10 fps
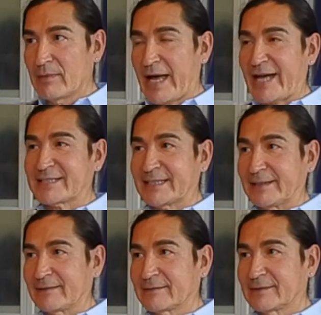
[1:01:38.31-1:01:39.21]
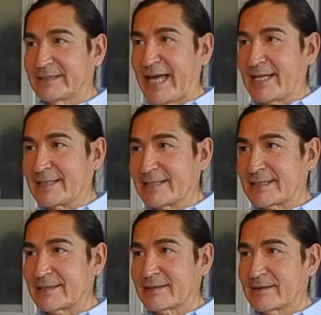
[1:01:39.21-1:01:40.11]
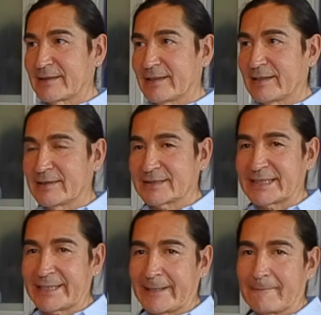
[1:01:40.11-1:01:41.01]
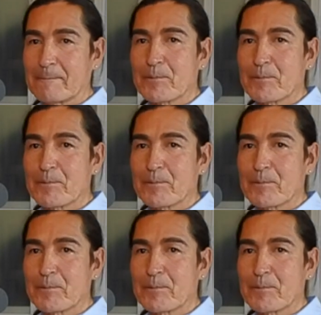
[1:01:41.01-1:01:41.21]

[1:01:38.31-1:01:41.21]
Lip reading: acting, dance, singing.